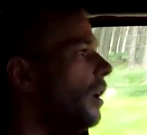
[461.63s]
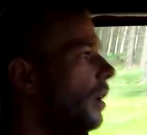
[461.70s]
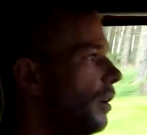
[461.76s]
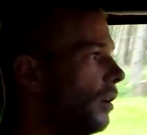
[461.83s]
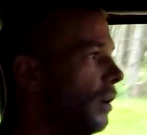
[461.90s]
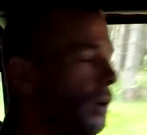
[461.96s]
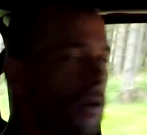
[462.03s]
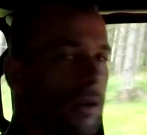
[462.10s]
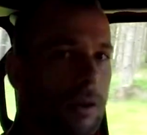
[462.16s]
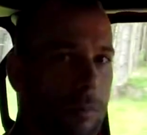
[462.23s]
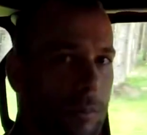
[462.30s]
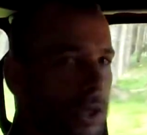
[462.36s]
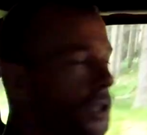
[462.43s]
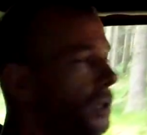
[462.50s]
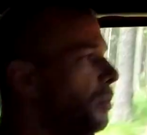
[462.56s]
You know,
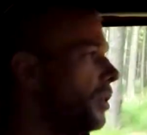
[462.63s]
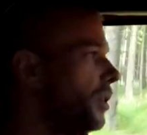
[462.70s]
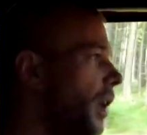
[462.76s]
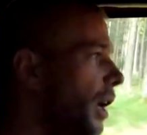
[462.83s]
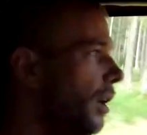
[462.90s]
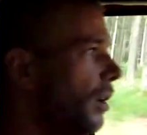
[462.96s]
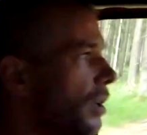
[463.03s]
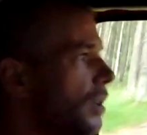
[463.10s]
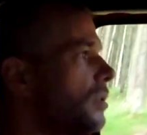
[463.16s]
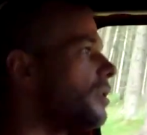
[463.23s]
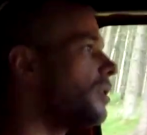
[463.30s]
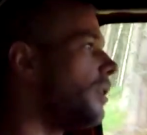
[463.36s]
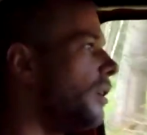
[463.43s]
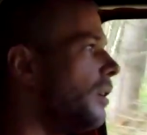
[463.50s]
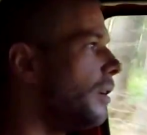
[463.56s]
meat and potatoes,
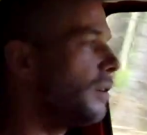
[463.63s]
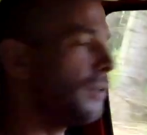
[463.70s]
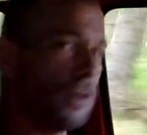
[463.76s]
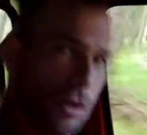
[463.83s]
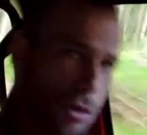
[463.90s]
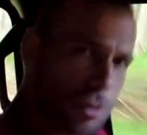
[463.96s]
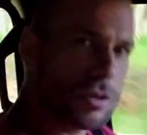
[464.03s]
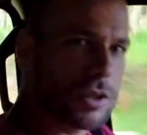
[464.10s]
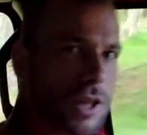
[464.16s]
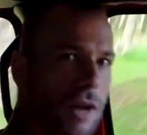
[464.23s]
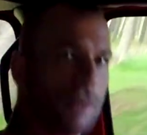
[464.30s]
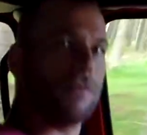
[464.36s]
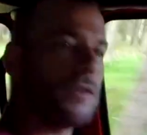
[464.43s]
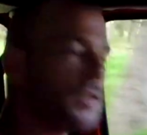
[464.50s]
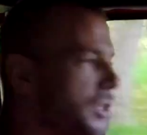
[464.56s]
the good
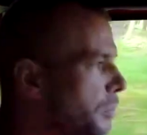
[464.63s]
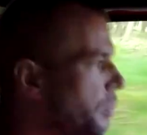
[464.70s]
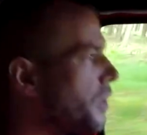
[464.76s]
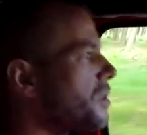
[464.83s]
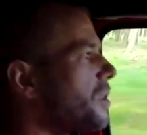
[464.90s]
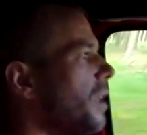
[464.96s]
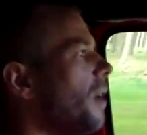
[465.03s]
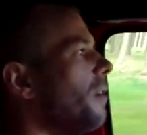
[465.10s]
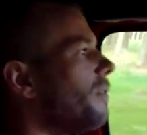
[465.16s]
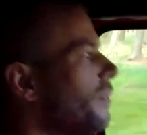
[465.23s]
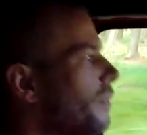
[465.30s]
stuff, the simple stuff.